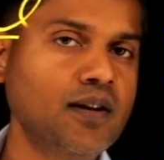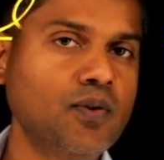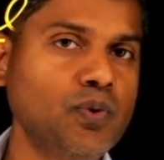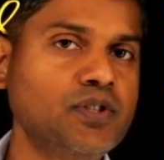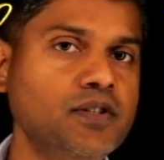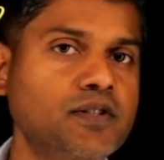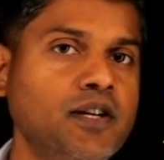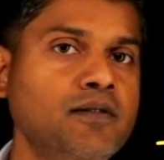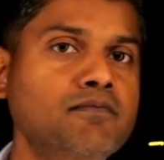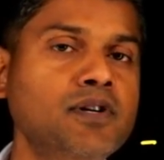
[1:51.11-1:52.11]
which is
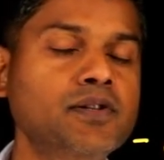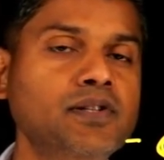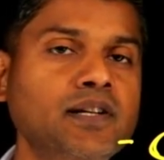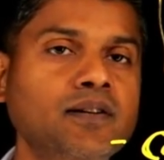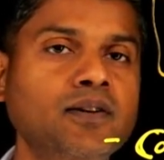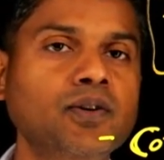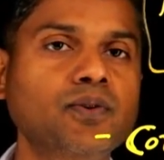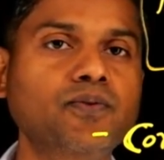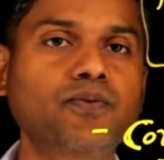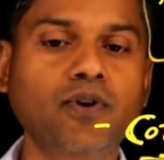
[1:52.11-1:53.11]
emerging
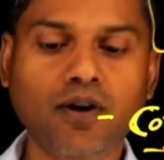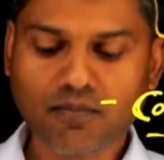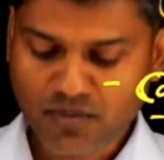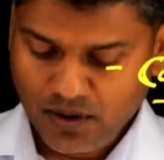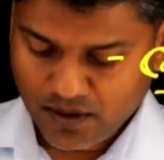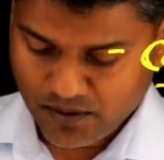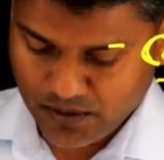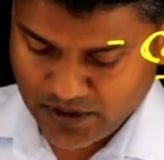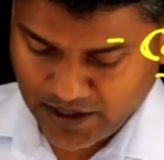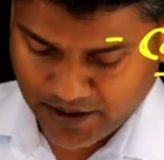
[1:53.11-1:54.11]
from the
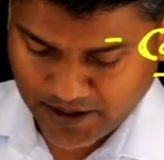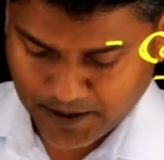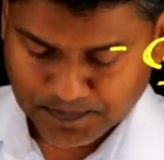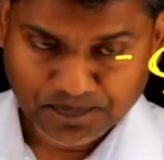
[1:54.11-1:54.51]
data.